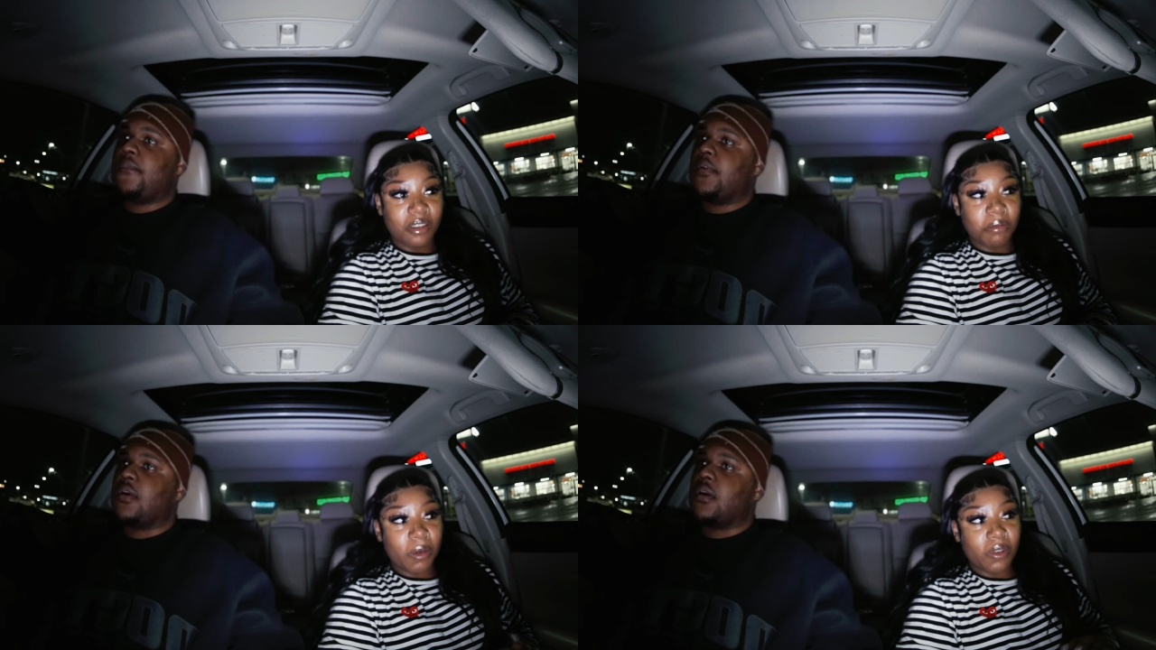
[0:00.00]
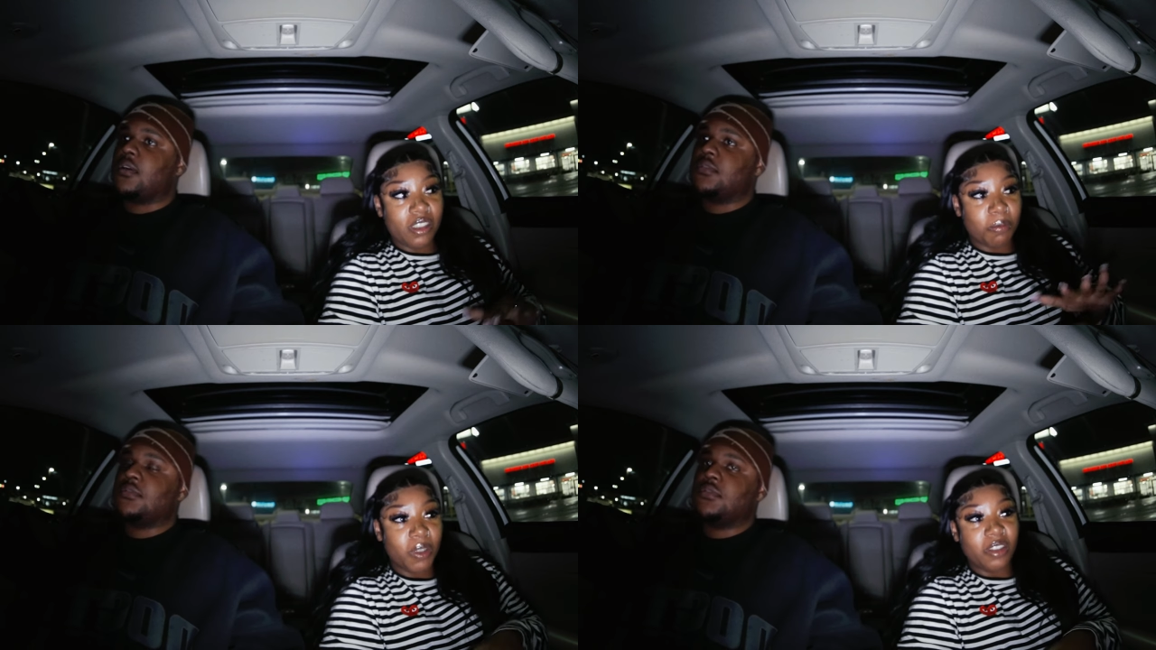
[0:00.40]
Speaker 1: Maybe
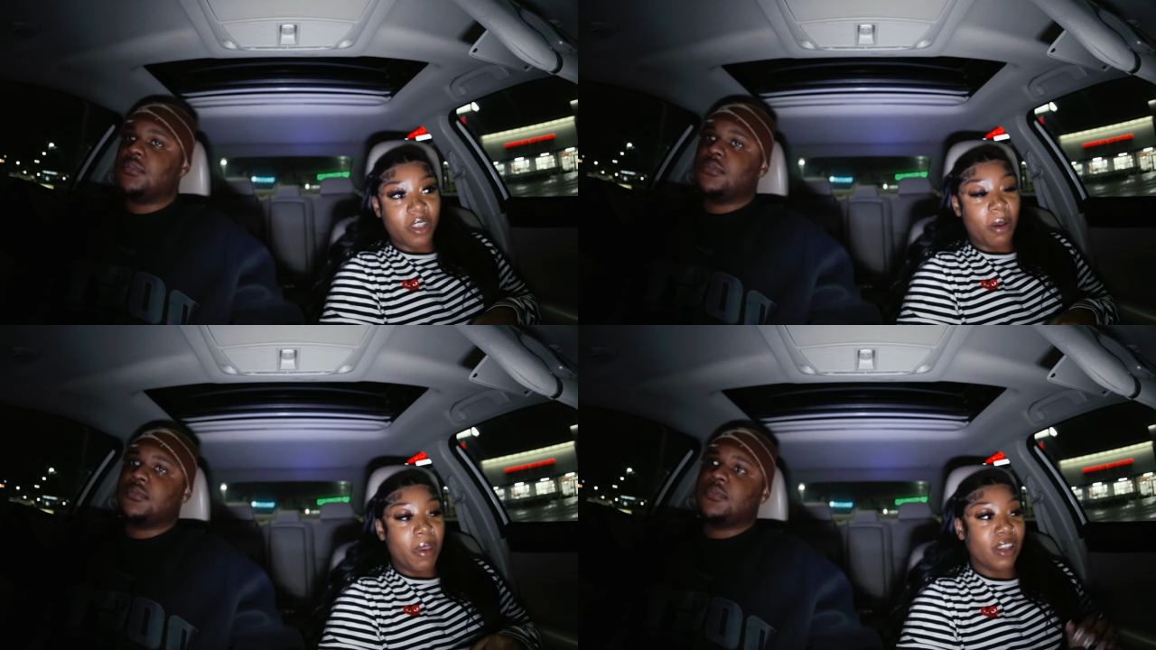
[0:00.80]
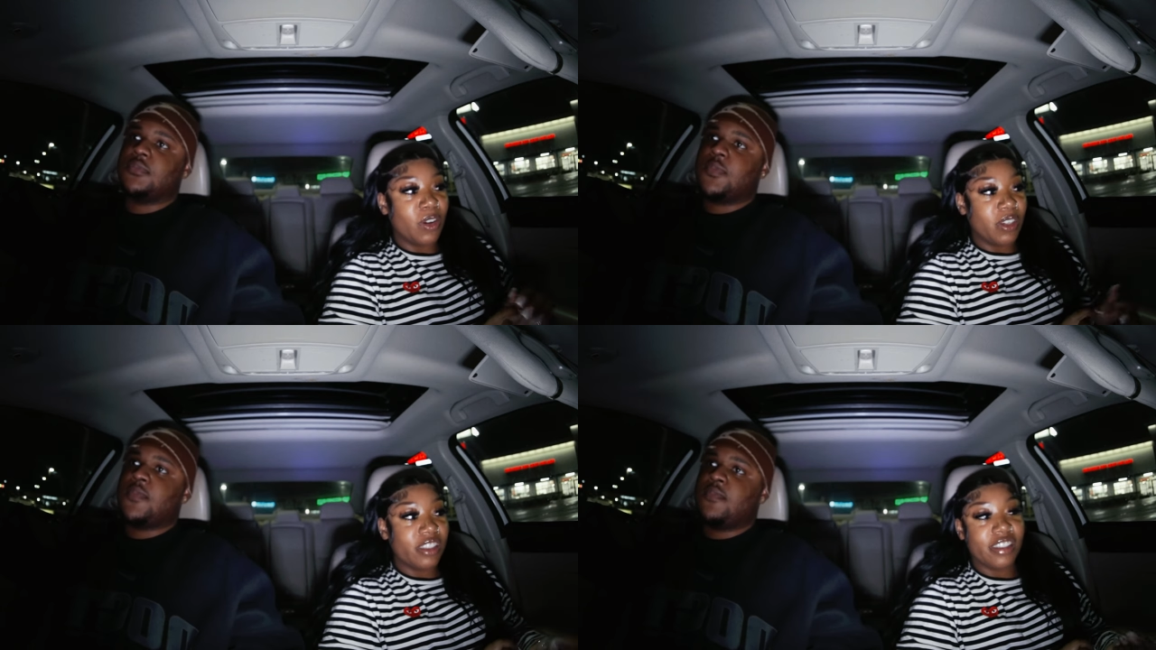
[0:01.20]
just put the top back
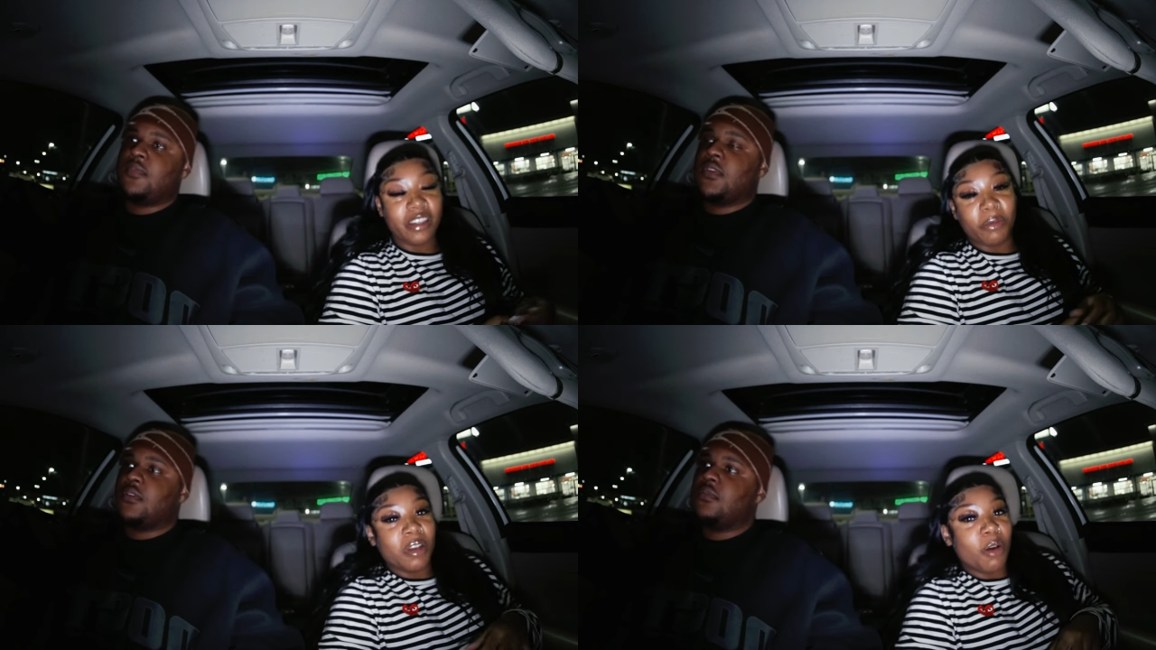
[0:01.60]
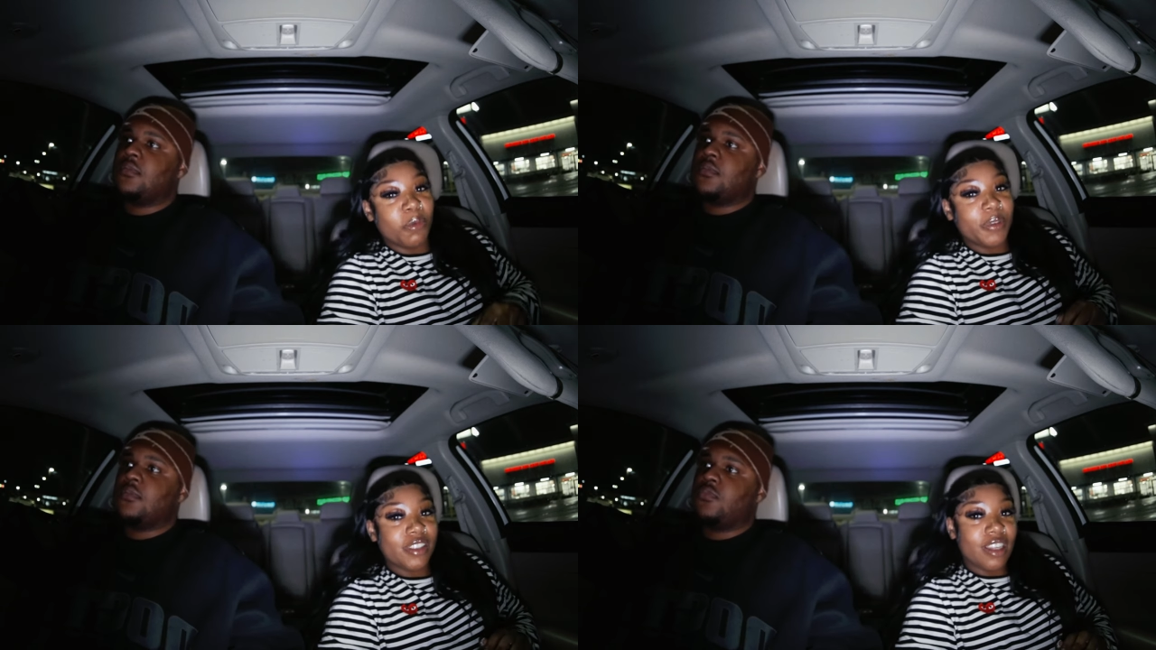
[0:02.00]
on and just hit them a couple more